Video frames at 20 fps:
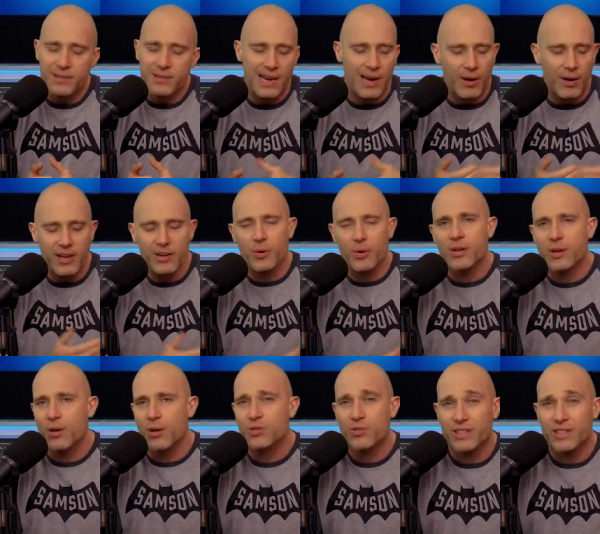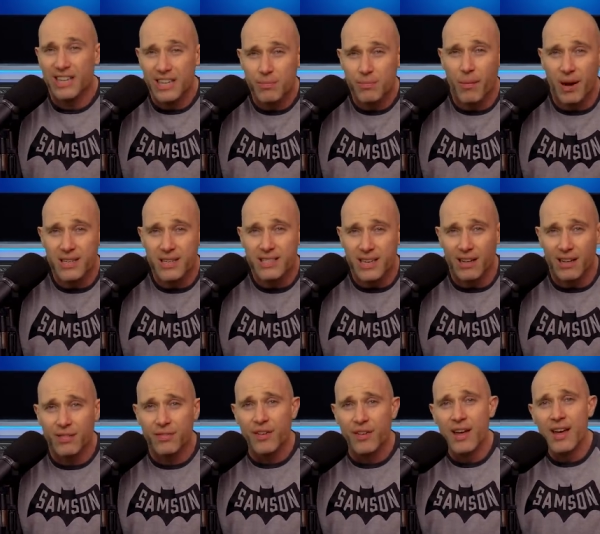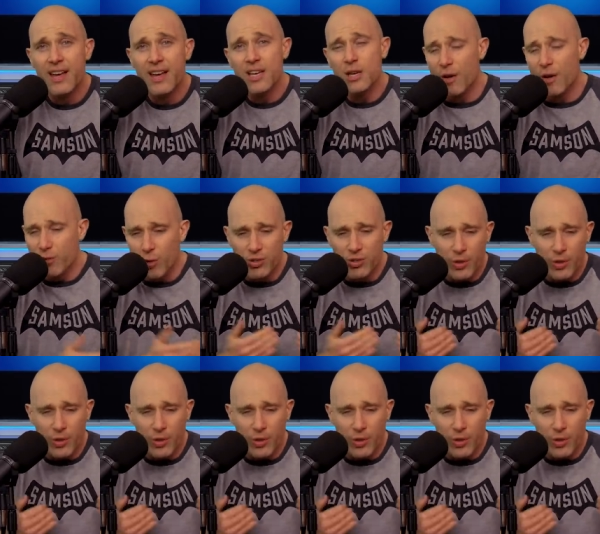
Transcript: Now, I don't want to contradict myself. You know, if you're